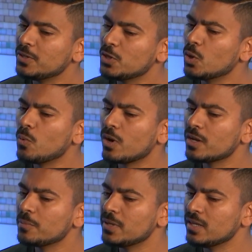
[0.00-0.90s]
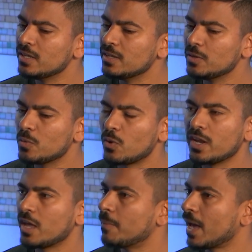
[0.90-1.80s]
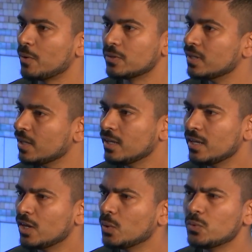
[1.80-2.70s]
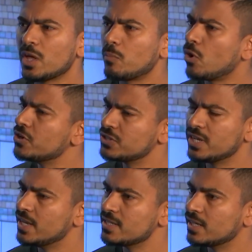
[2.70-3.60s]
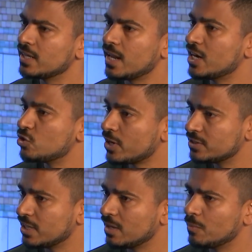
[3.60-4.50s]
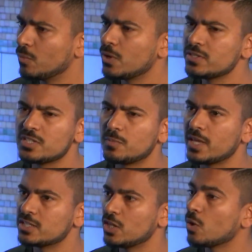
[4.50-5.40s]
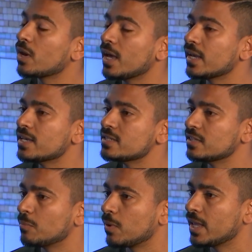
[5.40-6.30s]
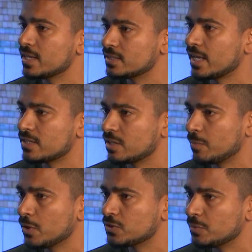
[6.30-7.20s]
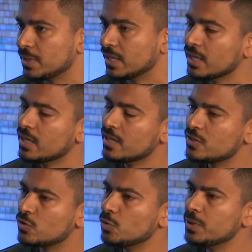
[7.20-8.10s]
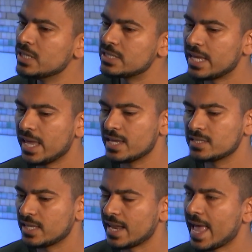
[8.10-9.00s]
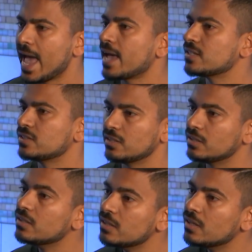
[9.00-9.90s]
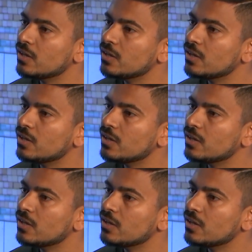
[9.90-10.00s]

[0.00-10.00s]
you don't want to be worrying about, you know, who that person is and can I trust them? What does this place look like? Is it the place that it's supposed to be? So Roomi takes that hassle